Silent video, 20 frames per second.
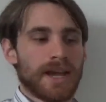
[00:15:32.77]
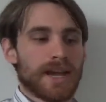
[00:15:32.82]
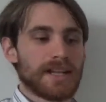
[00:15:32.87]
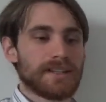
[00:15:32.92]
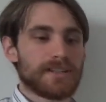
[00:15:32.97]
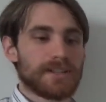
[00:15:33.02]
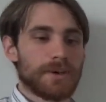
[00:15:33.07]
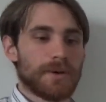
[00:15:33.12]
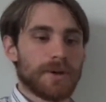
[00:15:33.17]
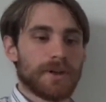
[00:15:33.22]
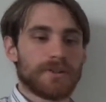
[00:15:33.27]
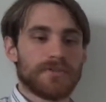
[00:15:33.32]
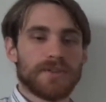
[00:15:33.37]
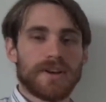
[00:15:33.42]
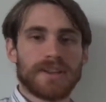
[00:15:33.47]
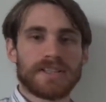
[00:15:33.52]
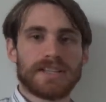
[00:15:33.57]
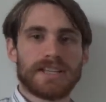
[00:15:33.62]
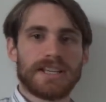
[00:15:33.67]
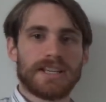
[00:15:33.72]
And so
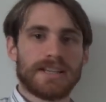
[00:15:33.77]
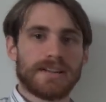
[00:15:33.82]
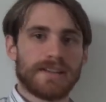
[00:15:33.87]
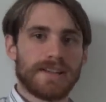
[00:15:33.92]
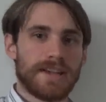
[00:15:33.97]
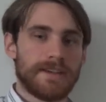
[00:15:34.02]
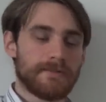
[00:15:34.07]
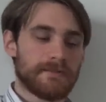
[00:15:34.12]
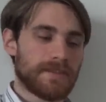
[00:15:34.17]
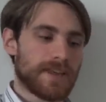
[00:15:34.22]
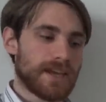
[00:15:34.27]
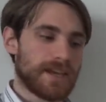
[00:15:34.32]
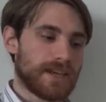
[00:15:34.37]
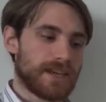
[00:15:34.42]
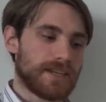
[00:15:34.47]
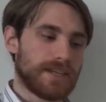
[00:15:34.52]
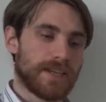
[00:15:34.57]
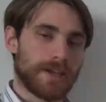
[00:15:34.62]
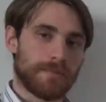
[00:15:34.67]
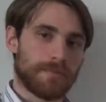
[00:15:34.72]
Eldrazi, if they
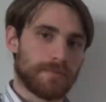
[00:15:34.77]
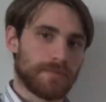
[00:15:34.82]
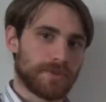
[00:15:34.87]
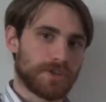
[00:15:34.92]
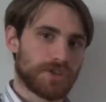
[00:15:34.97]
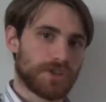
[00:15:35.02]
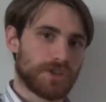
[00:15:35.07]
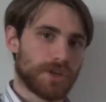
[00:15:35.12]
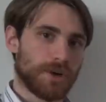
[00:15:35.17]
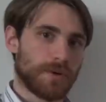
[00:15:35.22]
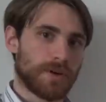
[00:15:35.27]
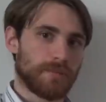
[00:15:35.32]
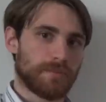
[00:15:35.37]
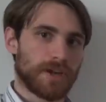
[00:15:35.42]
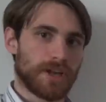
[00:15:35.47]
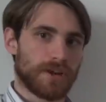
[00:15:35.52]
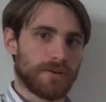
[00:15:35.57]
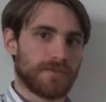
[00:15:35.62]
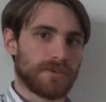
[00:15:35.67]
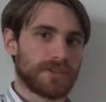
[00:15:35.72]
end up showing
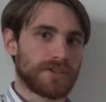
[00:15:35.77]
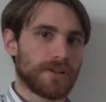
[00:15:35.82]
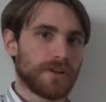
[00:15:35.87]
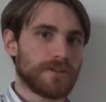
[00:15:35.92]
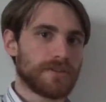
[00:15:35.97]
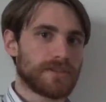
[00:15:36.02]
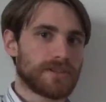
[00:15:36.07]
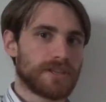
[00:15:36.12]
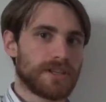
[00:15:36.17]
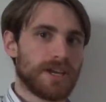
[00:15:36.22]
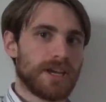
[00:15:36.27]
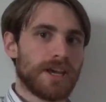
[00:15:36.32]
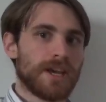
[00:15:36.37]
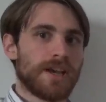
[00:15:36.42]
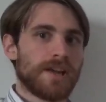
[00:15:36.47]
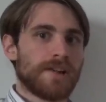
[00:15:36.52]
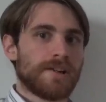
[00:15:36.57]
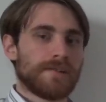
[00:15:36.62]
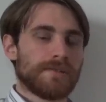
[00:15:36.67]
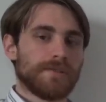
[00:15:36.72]
better results,
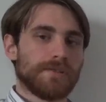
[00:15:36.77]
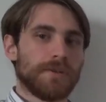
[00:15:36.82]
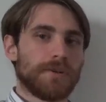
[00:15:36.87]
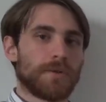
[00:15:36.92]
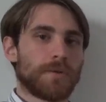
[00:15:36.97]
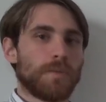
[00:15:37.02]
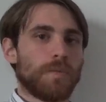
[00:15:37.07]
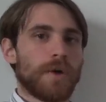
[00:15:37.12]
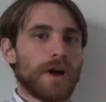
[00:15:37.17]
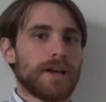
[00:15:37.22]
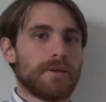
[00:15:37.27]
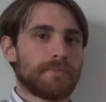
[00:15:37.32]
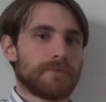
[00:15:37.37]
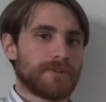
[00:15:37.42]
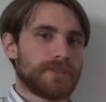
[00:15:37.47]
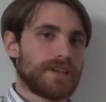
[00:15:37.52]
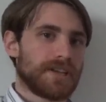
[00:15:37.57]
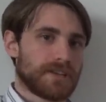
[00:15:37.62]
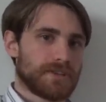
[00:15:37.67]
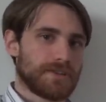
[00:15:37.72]
your white
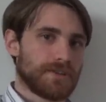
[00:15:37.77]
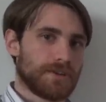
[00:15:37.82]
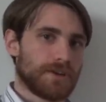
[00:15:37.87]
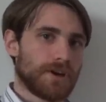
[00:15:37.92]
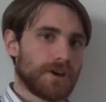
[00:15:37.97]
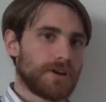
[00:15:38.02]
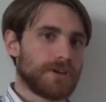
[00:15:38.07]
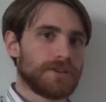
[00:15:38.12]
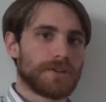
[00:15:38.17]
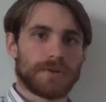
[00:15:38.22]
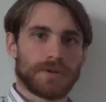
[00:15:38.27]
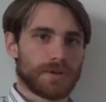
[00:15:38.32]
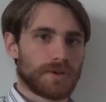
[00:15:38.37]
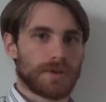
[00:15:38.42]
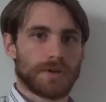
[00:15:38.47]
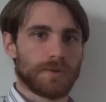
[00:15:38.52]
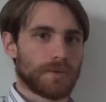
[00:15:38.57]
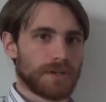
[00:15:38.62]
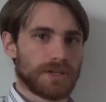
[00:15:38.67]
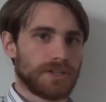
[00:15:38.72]
protection cards
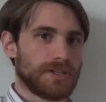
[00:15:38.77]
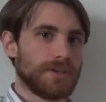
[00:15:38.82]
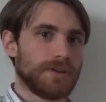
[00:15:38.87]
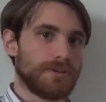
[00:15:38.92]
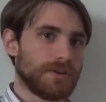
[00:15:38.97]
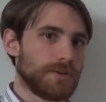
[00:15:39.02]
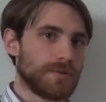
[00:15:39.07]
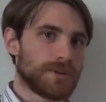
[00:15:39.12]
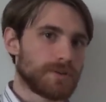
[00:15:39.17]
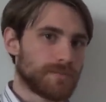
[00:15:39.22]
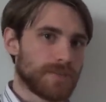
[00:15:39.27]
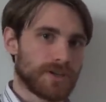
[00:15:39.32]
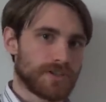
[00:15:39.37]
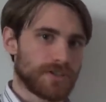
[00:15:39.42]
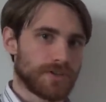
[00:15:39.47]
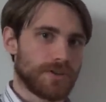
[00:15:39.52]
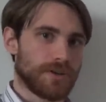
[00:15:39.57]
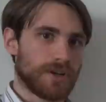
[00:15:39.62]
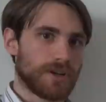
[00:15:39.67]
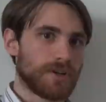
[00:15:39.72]
aren't going to do you as
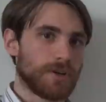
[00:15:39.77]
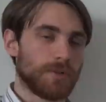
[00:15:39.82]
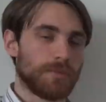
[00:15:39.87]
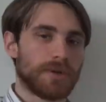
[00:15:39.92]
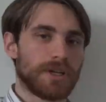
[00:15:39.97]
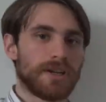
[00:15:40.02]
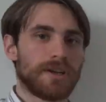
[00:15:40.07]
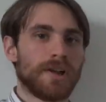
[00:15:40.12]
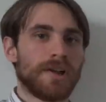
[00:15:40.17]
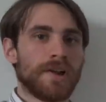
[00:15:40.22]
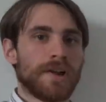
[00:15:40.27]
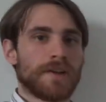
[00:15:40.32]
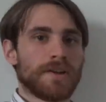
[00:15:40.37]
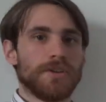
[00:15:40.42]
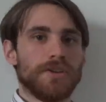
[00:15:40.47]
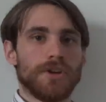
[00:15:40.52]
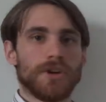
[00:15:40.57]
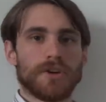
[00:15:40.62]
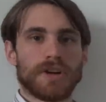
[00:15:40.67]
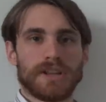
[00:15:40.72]
much good. You'll be
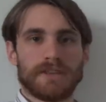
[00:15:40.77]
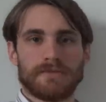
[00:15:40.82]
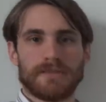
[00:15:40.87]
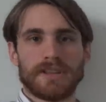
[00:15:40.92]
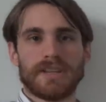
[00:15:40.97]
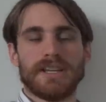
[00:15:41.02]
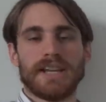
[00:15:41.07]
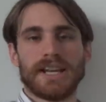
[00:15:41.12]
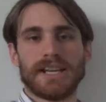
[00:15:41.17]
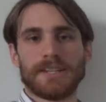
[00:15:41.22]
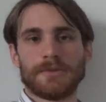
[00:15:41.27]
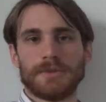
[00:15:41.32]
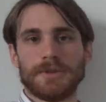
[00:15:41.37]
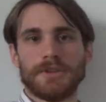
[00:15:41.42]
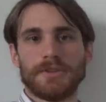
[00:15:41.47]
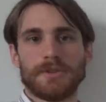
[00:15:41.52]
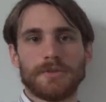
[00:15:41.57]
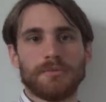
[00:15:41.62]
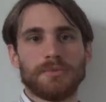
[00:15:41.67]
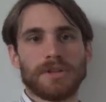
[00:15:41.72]
yearning for the days when
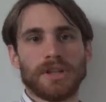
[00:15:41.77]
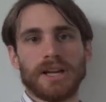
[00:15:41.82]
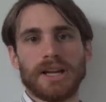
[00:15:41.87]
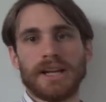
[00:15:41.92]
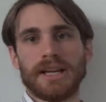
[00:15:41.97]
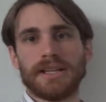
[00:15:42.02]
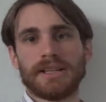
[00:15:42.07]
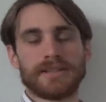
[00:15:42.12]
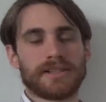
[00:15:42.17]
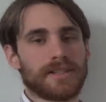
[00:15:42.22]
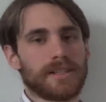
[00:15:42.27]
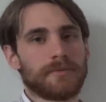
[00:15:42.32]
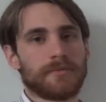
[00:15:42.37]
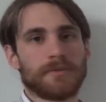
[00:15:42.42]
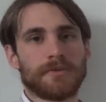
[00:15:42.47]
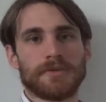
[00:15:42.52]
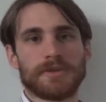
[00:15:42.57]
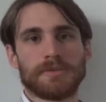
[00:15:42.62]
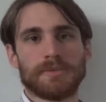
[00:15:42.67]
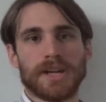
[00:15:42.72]
you could play
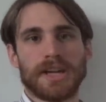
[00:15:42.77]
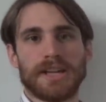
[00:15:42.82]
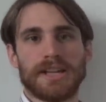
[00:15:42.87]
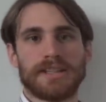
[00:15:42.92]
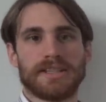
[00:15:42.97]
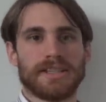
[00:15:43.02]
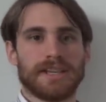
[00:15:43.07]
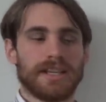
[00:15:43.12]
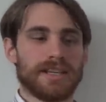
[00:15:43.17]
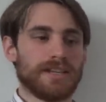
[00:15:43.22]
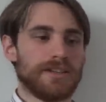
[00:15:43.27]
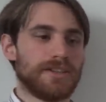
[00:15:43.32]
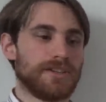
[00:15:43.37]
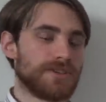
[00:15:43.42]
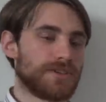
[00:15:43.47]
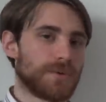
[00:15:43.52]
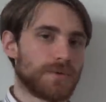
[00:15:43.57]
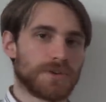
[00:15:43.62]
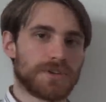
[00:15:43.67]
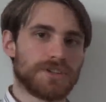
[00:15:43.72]
Slip Through Space and
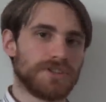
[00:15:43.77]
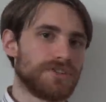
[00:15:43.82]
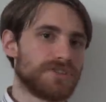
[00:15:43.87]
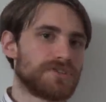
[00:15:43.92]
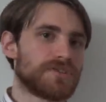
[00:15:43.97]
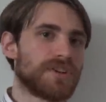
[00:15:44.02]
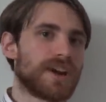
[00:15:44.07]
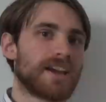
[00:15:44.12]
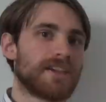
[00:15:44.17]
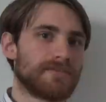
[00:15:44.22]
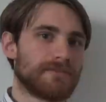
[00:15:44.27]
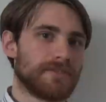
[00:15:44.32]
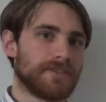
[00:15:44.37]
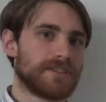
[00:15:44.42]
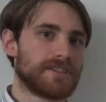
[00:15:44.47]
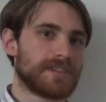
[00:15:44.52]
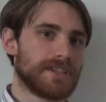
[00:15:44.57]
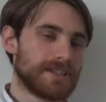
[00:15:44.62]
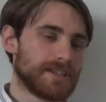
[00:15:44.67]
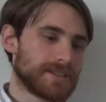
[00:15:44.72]
Distortion Strike, for
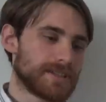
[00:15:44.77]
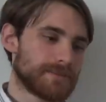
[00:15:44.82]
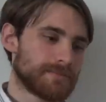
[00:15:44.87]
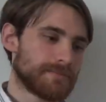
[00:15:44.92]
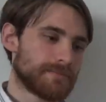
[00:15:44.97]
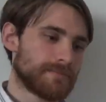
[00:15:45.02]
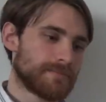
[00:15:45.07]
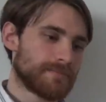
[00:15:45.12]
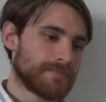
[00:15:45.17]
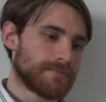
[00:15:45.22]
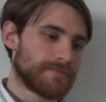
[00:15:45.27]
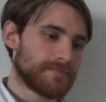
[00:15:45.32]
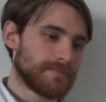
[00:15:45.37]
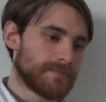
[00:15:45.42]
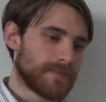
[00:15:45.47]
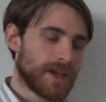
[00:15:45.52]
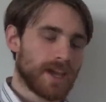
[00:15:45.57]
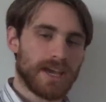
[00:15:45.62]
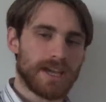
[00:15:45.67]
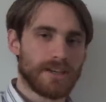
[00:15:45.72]
instance,
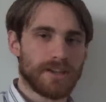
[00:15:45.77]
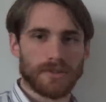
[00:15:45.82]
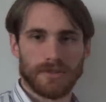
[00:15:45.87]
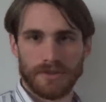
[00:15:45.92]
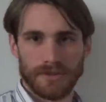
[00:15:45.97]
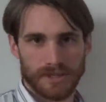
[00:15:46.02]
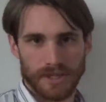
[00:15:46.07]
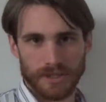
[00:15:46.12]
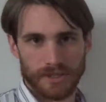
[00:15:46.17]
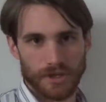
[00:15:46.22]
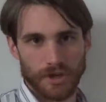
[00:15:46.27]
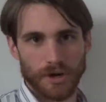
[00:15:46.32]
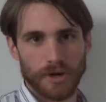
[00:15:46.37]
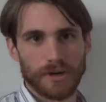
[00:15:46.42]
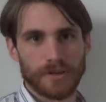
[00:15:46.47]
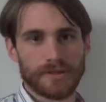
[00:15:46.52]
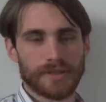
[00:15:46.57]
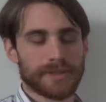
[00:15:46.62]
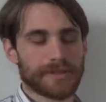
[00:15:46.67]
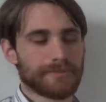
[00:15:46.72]
and other such
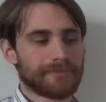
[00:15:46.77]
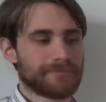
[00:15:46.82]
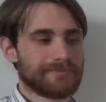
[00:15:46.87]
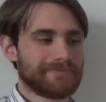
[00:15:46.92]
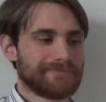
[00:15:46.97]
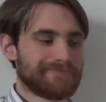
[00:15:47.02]
cards.